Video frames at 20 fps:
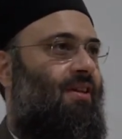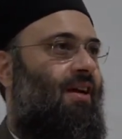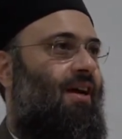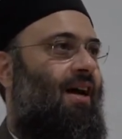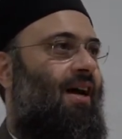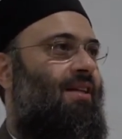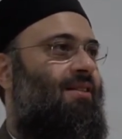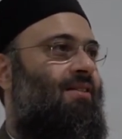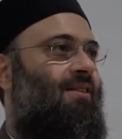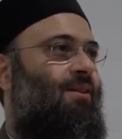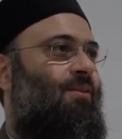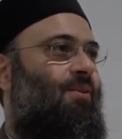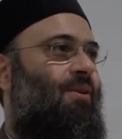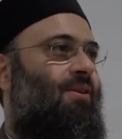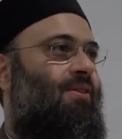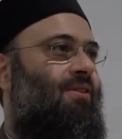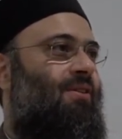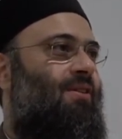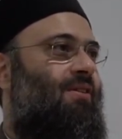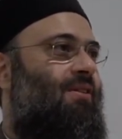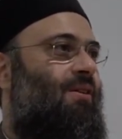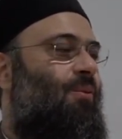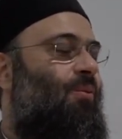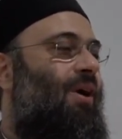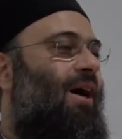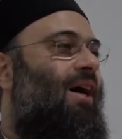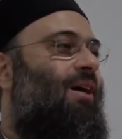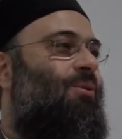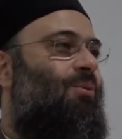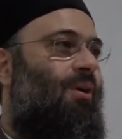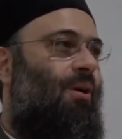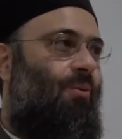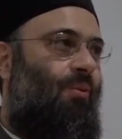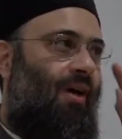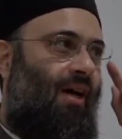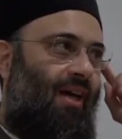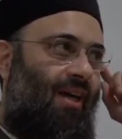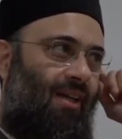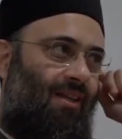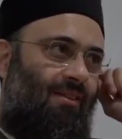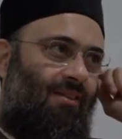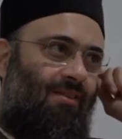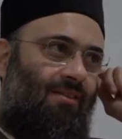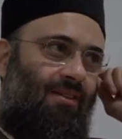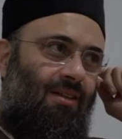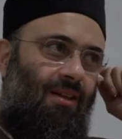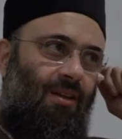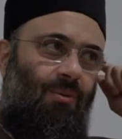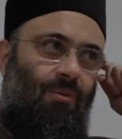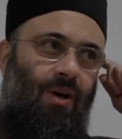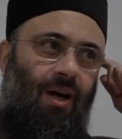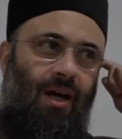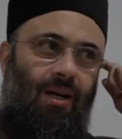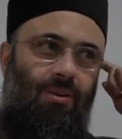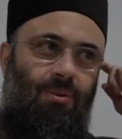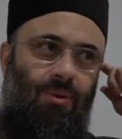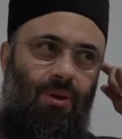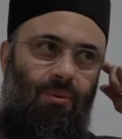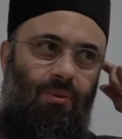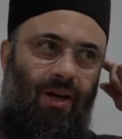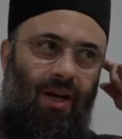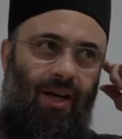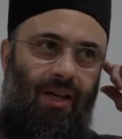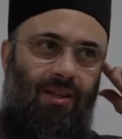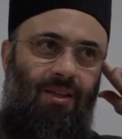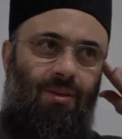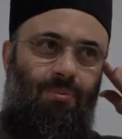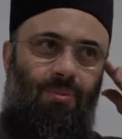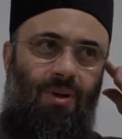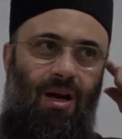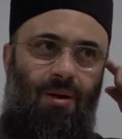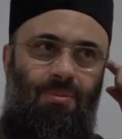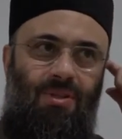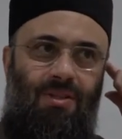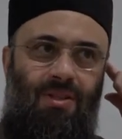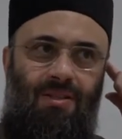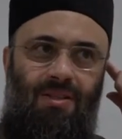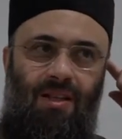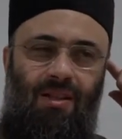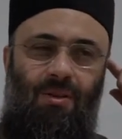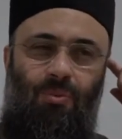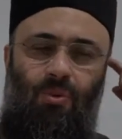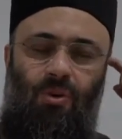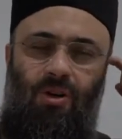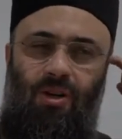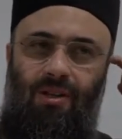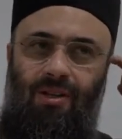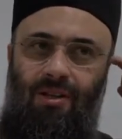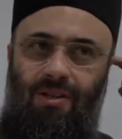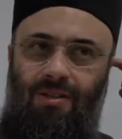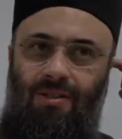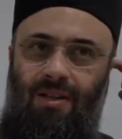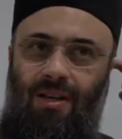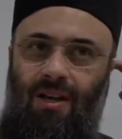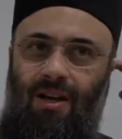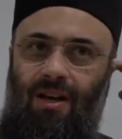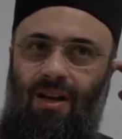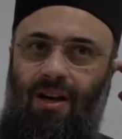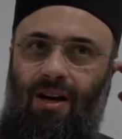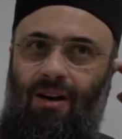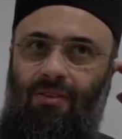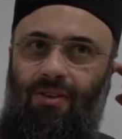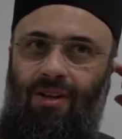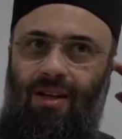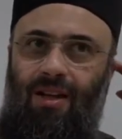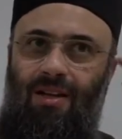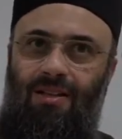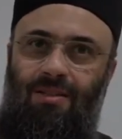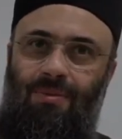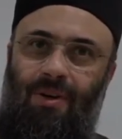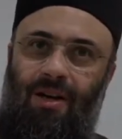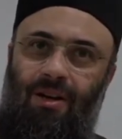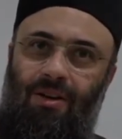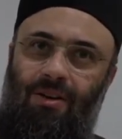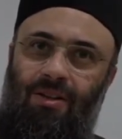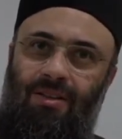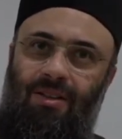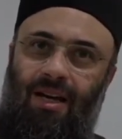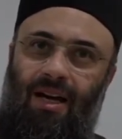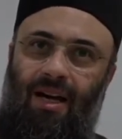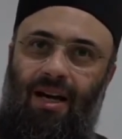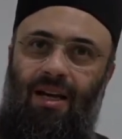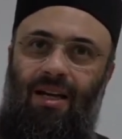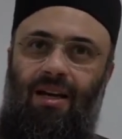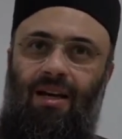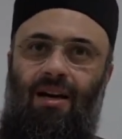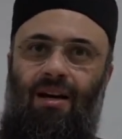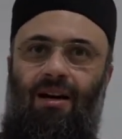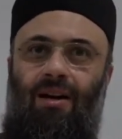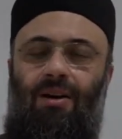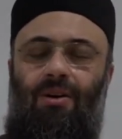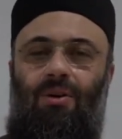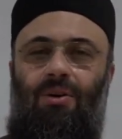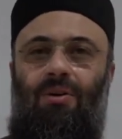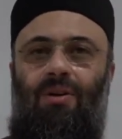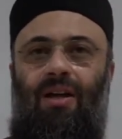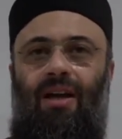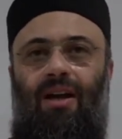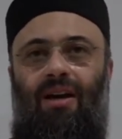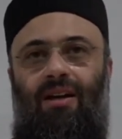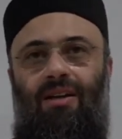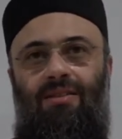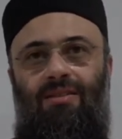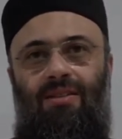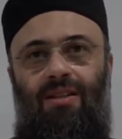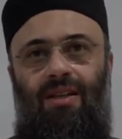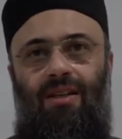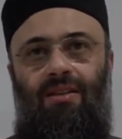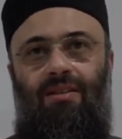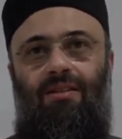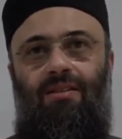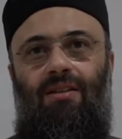The consequences, al-wa'd wal-wa'id, al-wa'd wal-wa'id, the promises and the warnings of Allah subhanahu wa ta'ala are all guaranteed.